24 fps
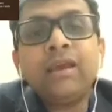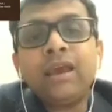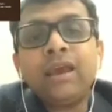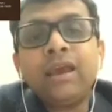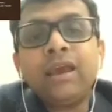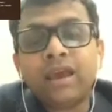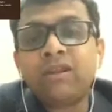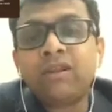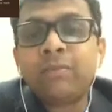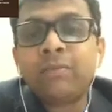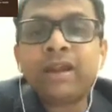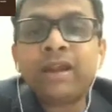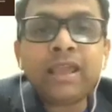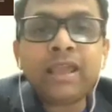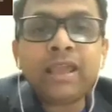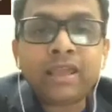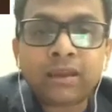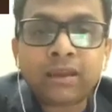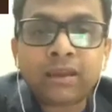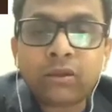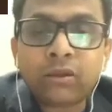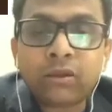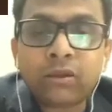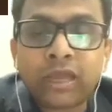Everybody
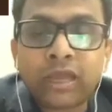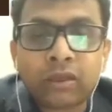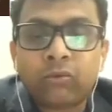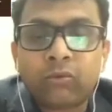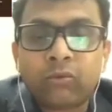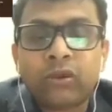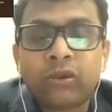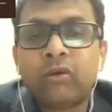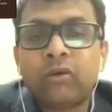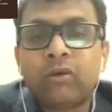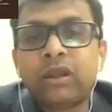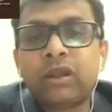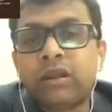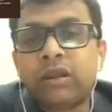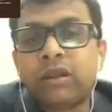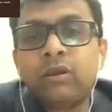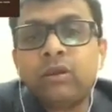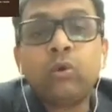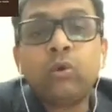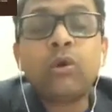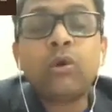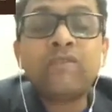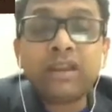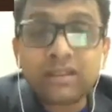can, whenever,
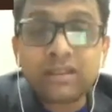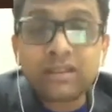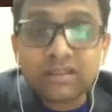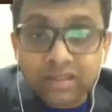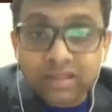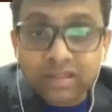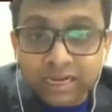whoever is